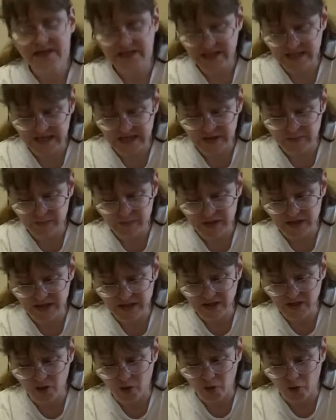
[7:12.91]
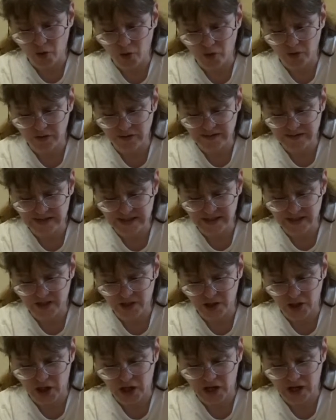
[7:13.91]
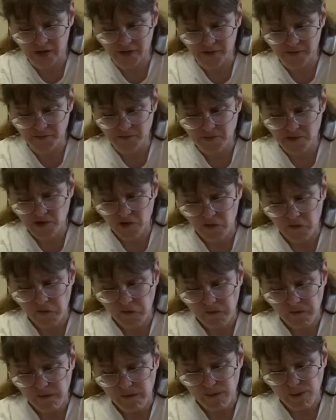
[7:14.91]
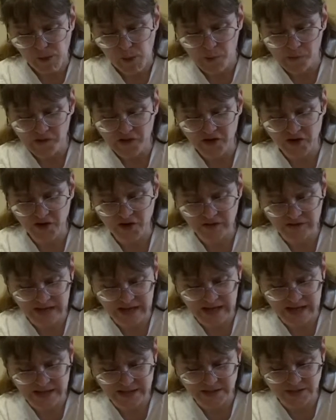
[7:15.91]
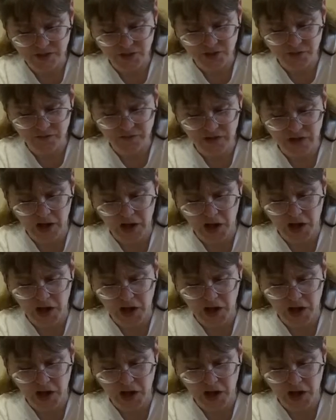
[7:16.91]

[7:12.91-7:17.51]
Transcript: deep into holes in the log. The hooked ends curved